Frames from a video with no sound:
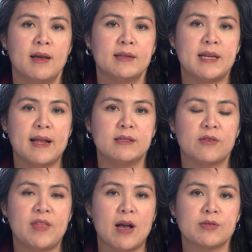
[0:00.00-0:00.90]
Tens
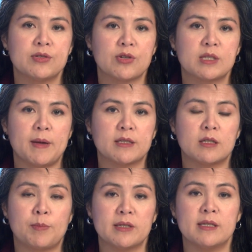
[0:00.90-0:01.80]
of thousands are expected
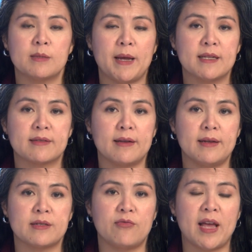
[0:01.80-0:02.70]
to participate in
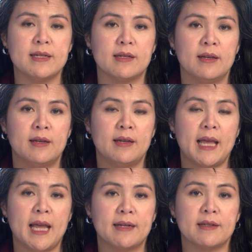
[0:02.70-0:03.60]
Sunday's event,
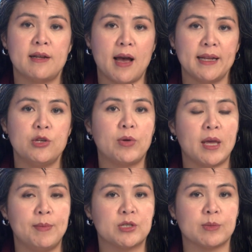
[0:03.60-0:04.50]
and nine
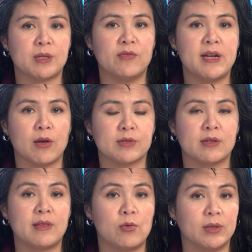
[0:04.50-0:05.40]
UK bishops have
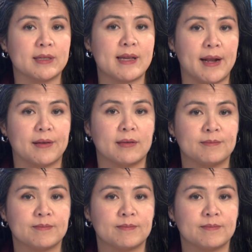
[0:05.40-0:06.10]
announced they will attend.